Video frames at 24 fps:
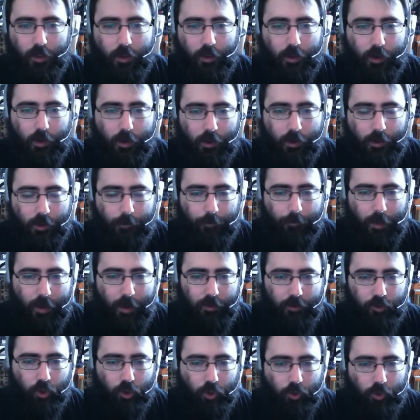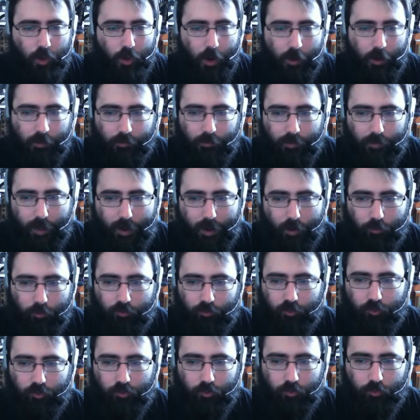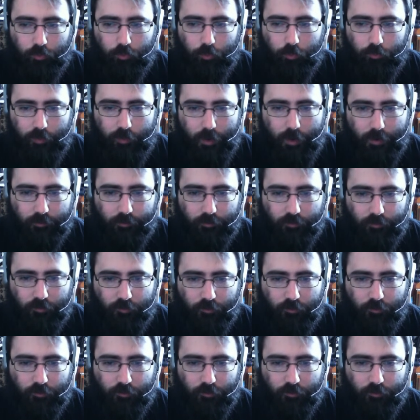Um, and you're not allowed to do tests.